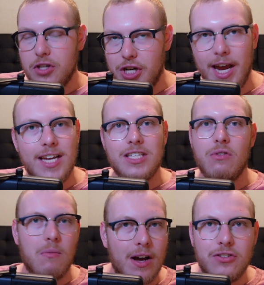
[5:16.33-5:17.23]
Chase and
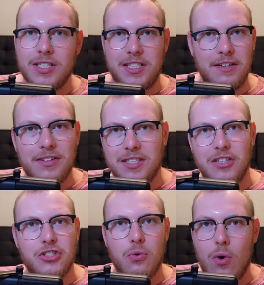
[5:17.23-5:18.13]
Rhamondre Stevenson
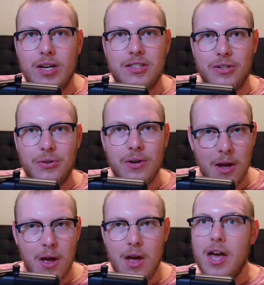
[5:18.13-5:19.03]
as your one and two,
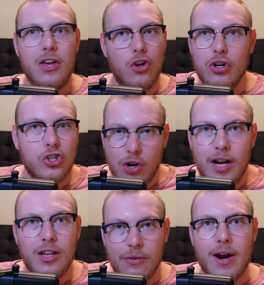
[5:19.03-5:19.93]
you're
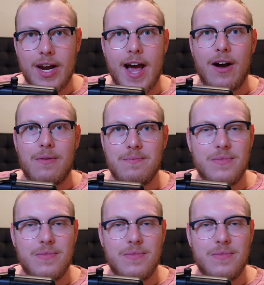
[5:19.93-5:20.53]
struggling right now.